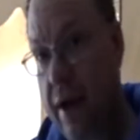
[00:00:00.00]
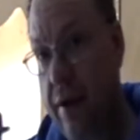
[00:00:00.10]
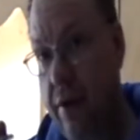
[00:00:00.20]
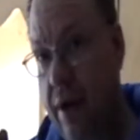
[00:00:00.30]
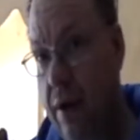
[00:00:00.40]
gotta
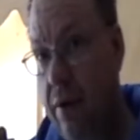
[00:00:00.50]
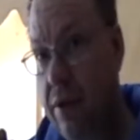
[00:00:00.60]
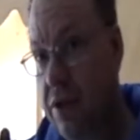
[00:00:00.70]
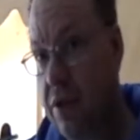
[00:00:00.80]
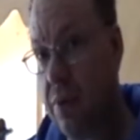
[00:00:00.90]
do now
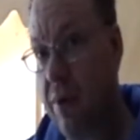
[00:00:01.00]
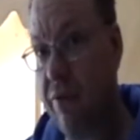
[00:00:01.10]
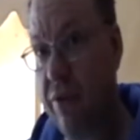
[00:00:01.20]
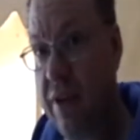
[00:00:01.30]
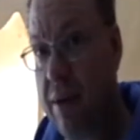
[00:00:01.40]
is just wait
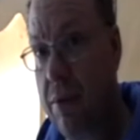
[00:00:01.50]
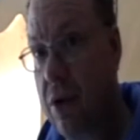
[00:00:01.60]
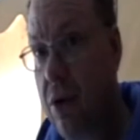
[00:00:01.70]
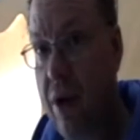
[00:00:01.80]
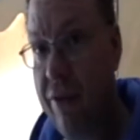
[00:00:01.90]
for the timer to
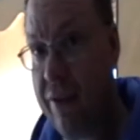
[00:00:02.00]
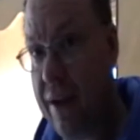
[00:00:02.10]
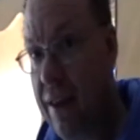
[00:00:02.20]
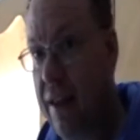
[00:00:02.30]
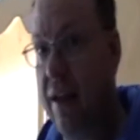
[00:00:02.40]
go off,
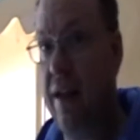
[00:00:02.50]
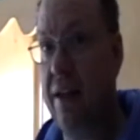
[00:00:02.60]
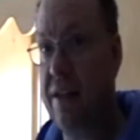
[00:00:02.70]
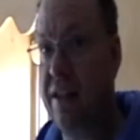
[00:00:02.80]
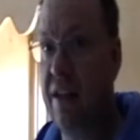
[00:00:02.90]
and then
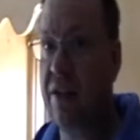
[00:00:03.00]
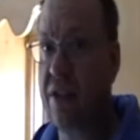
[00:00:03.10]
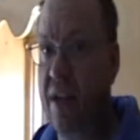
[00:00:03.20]
it's dinner